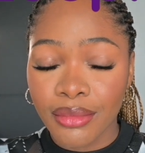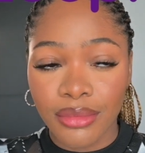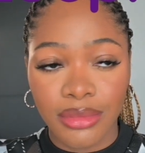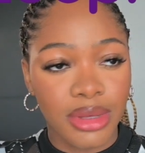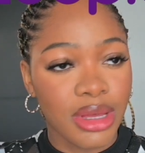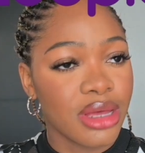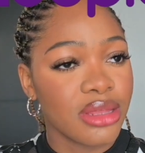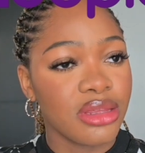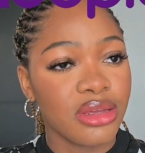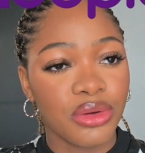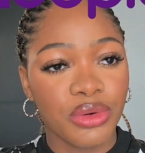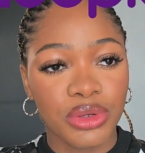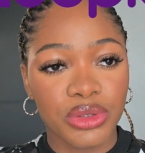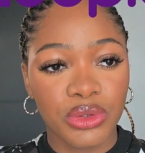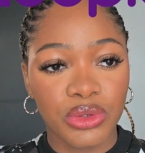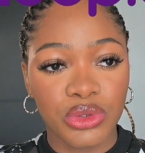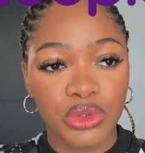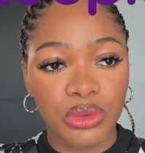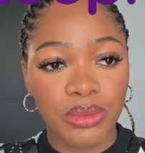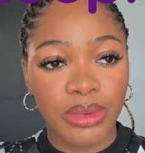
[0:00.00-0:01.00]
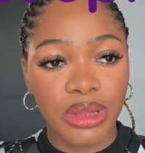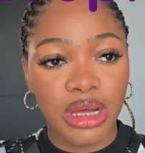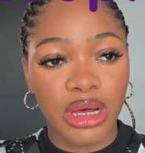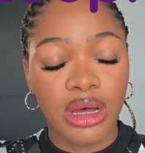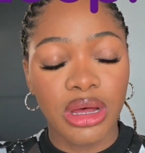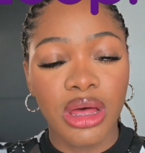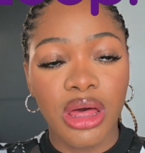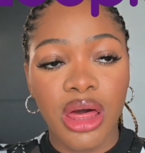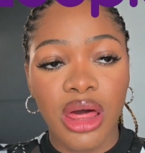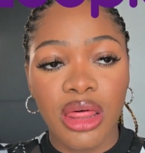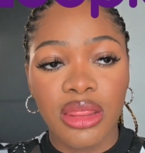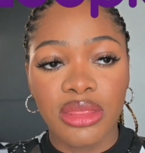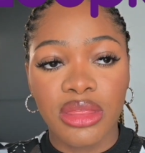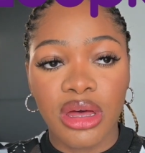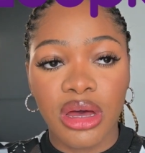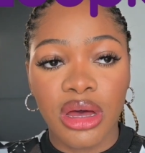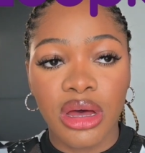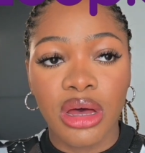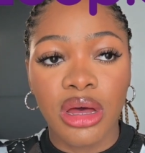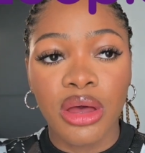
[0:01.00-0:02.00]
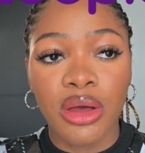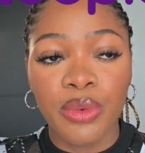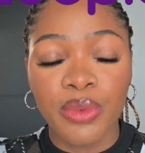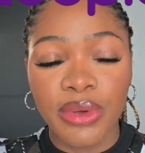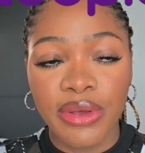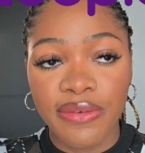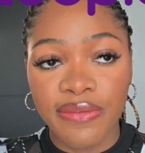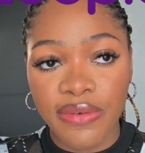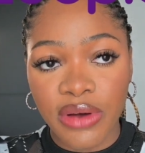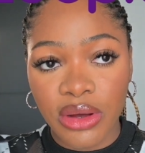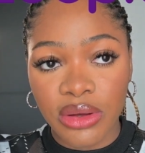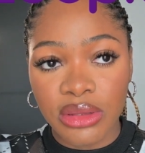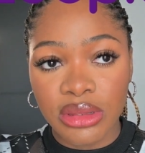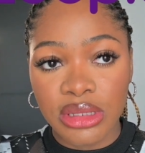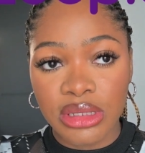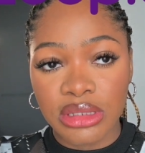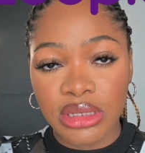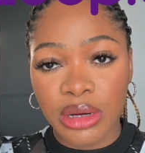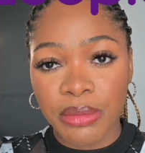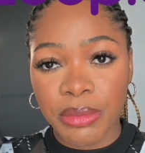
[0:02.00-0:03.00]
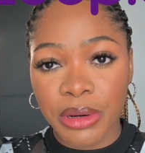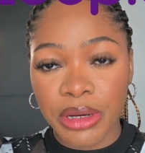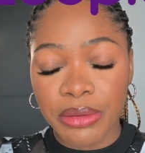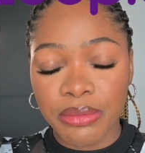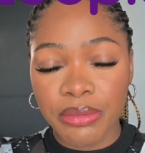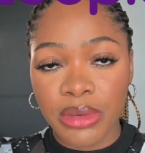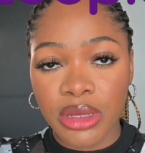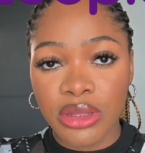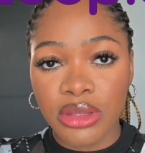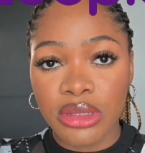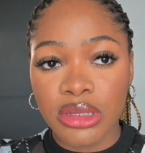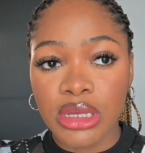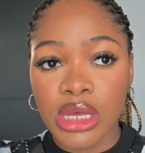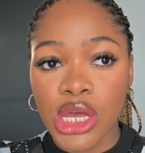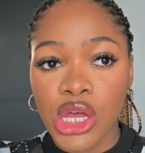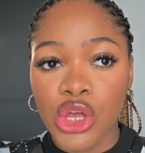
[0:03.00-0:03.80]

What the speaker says: Yeah, I think it was on Zoopla that we found this apartment.